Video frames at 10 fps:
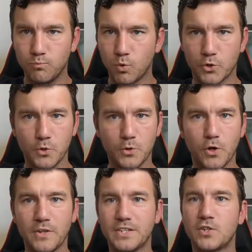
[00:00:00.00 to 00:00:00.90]
we're doing
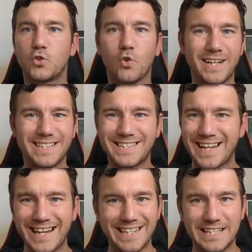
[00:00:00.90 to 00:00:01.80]
all these great
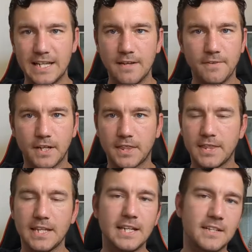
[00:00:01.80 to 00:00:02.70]
scientific
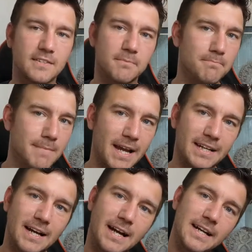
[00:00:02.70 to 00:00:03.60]
things.
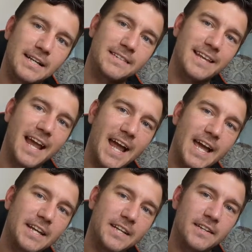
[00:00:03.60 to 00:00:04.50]
Mankind is
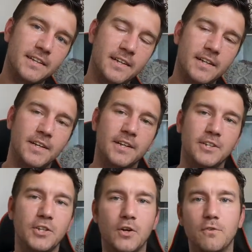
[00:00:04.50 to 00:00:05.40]
headed,
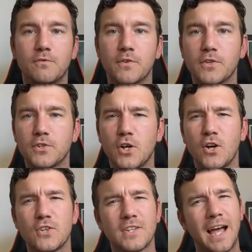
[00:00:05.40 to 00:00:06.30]
you know, for the
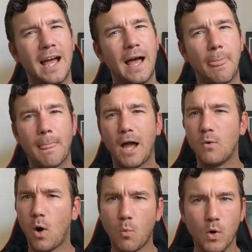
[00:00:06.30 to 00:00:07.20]
stars. I
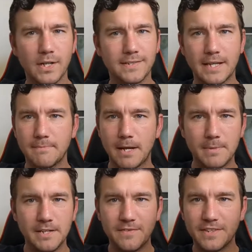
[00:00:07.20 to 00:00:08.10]
want to say
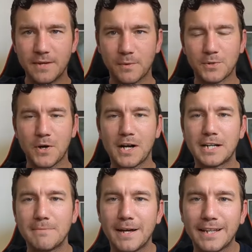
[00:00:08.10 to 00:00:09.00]
maybe even they were
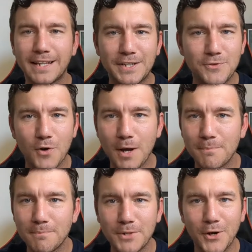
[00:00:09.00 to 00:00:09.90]
talking about like
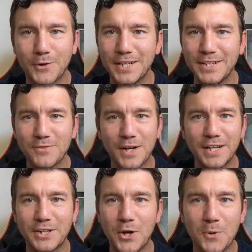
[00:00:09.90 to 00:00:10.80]
getting ready
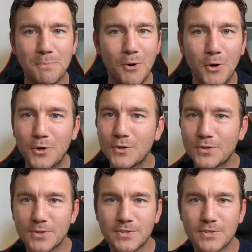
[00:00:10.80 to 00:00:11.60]
to go to Mars or